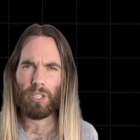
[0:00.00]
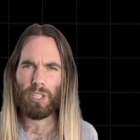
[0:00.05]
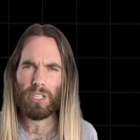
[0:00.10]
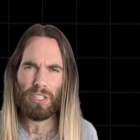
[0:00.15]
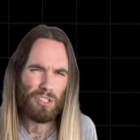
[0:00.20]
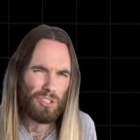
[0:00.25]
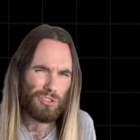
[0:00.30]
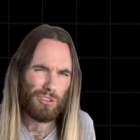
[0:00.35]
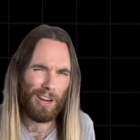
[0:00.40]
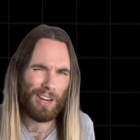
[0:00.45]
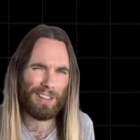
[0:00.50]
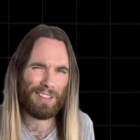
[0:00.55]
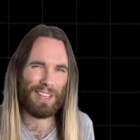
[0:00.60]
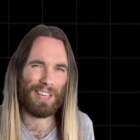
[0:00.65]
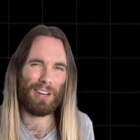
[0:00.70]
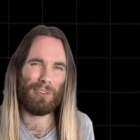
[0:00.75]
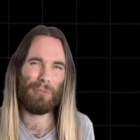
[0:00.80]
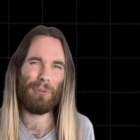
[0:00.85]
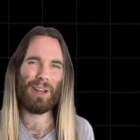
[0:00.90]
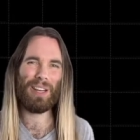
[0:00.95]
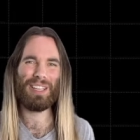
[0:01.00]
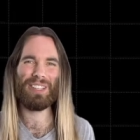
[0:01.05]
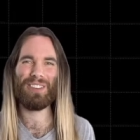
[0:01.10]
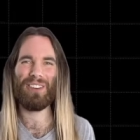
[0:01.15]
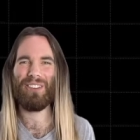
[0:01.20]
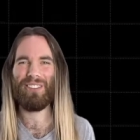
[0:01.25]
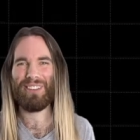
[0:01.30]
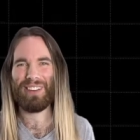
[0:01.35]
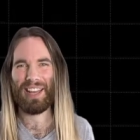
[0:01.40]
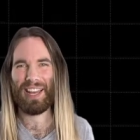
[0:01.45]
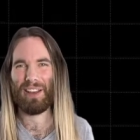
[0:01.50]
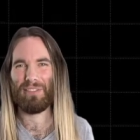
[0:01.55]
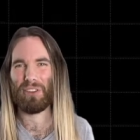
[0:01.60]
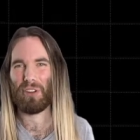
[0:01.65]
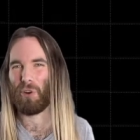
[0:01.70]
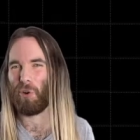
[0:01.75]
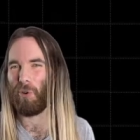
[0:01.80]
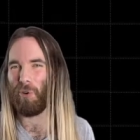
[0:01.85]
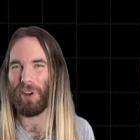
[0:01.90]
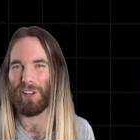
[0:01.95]
In Australia, we don't have a
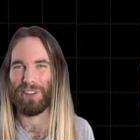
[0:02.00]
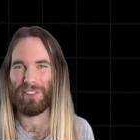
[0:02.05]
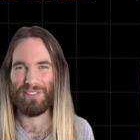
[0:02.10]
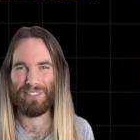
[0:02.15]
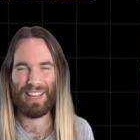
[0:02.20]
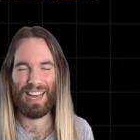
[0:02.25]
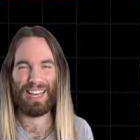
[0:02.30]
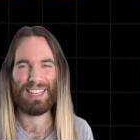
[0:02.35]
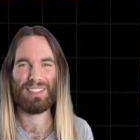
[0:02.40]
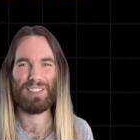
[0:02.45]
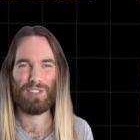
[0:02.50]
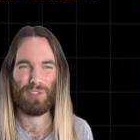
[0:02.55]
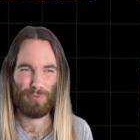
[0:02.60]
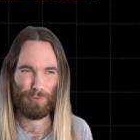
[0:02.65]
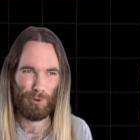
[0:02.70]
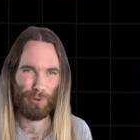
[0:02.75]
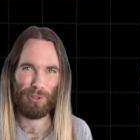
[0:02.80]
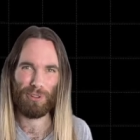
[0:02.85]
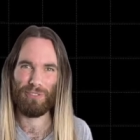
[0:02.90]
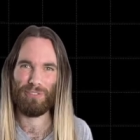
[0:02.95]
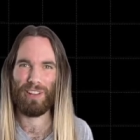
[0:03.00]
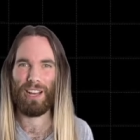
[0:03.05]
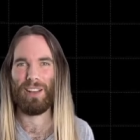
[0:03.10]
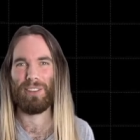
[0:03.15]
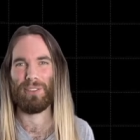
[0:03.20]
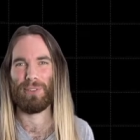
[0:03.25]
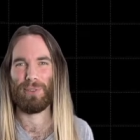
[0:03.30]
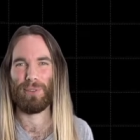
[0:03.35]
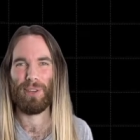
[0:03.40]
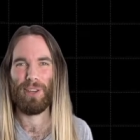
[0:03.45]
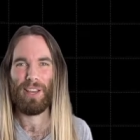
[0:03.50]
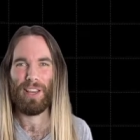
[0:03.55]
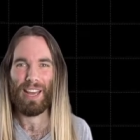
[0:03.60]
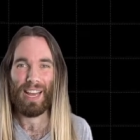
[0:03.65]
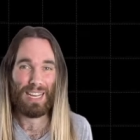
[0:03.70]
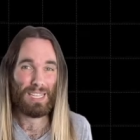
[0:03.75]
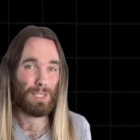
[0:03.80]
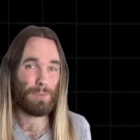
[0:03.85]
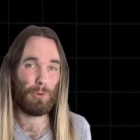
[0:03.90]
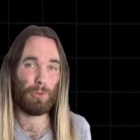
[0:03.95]
coin of that small value.
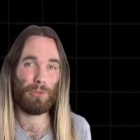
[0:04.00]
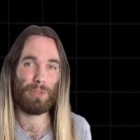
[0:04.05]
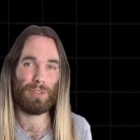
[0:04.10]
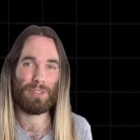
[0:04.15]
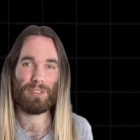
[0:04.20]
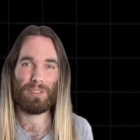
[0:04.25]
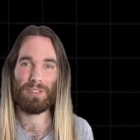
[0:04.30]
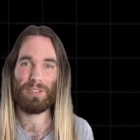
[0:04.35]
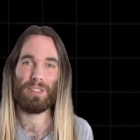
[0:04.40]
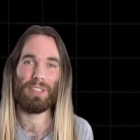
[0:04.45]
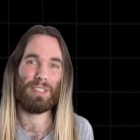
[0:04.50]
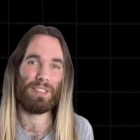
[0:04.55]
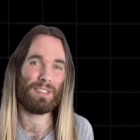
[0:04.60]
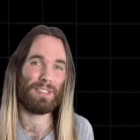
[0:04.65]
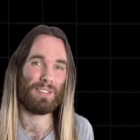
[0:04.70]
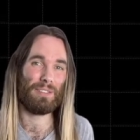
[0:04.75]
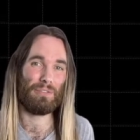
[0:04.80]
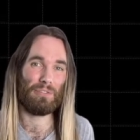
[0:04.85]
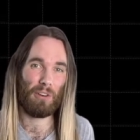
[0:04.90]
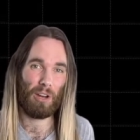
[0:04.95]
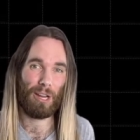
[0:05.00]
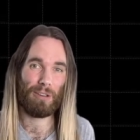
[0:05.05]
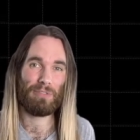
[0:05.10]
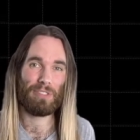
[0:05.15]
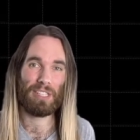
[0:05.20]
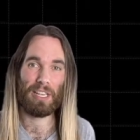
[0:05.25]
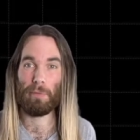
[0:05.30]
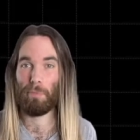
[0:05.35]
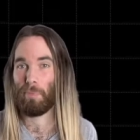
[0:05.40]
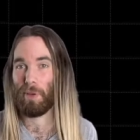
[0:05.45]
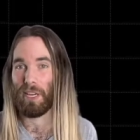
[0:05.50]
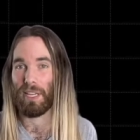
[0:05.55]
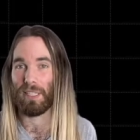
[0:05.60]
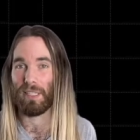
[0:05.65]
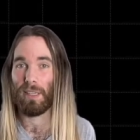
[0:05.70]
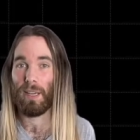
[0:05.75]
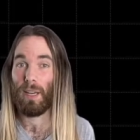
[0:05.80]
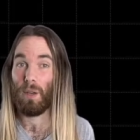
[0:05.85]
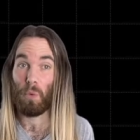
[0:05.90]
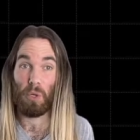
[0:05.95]
Our smallest is the 5-cent
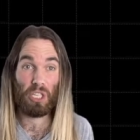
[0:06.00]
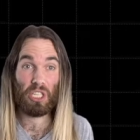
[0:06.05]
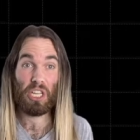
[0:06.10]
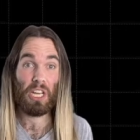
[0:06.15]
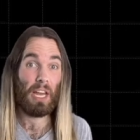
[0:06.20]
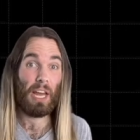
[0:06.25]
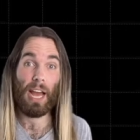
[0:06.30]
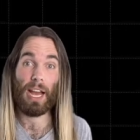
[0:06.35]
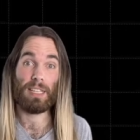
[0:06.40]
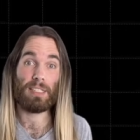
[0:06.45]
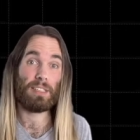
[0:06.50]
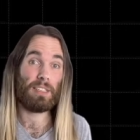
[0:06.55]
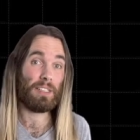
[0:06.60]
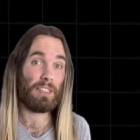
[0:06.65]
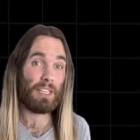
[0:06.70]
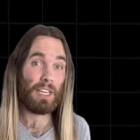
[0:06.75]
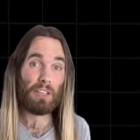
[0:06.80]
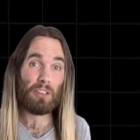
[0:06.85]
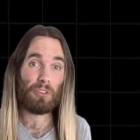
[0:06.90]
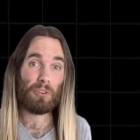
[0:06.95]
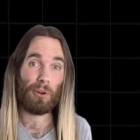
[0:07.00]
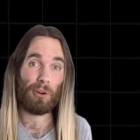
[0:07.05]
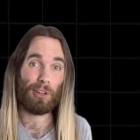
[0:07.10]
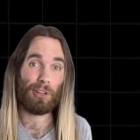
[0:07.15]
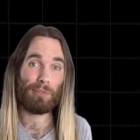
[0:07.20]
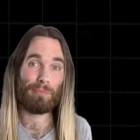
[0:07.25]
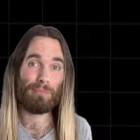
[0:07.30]
piece, which has an echidna on it.